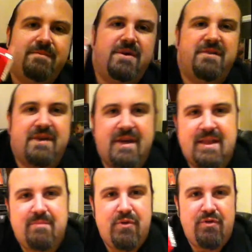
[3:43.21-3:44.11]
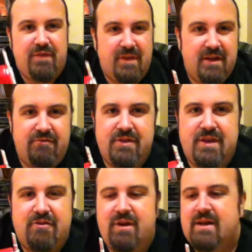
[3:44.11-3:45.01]
But I think in the movie they'd
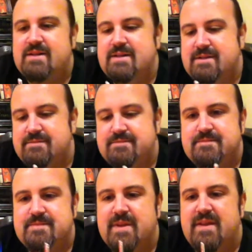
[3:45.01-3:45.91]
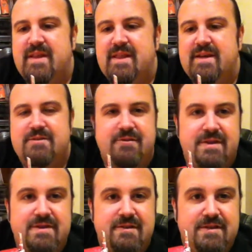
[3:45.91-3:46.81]
really cracked it, and then later on
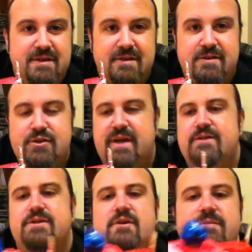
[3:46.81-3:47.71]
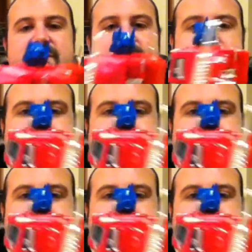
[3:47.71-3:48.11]
it started to change a little bit.